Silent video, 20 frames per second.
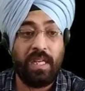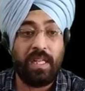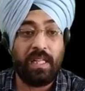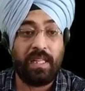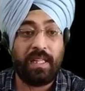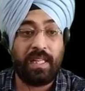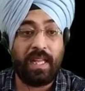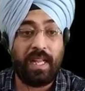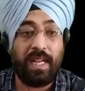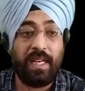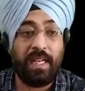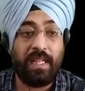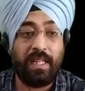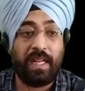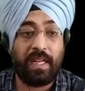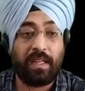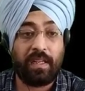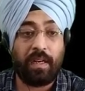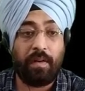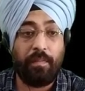then
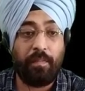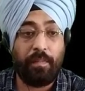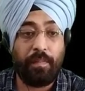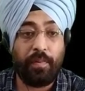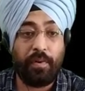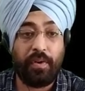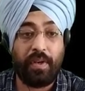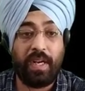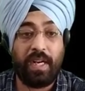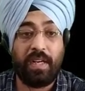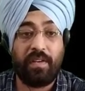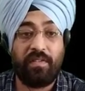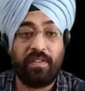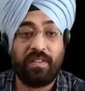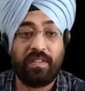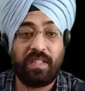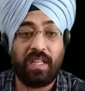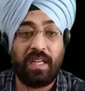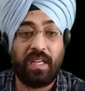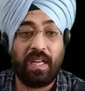the component
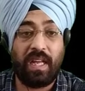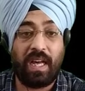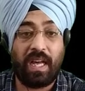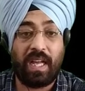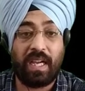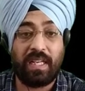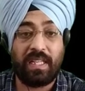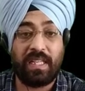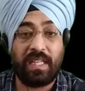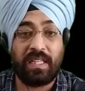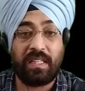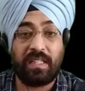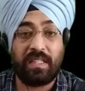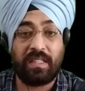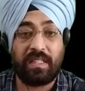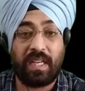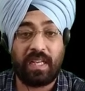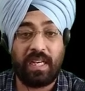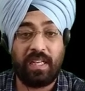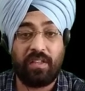with the largest
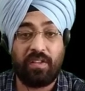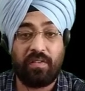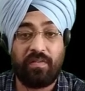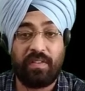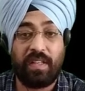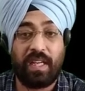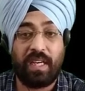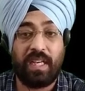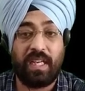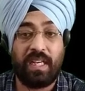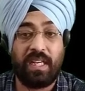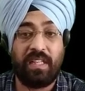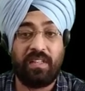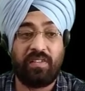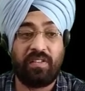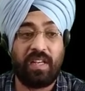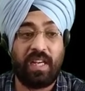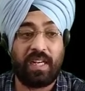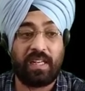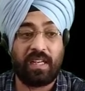size of the ring is
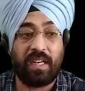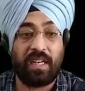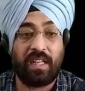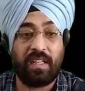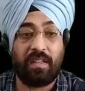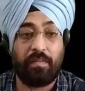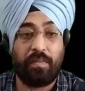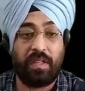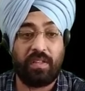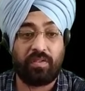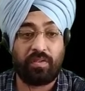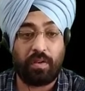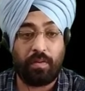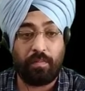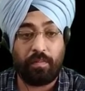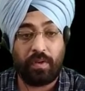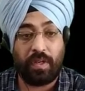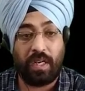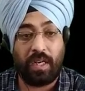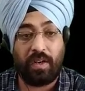selected as base
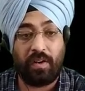component.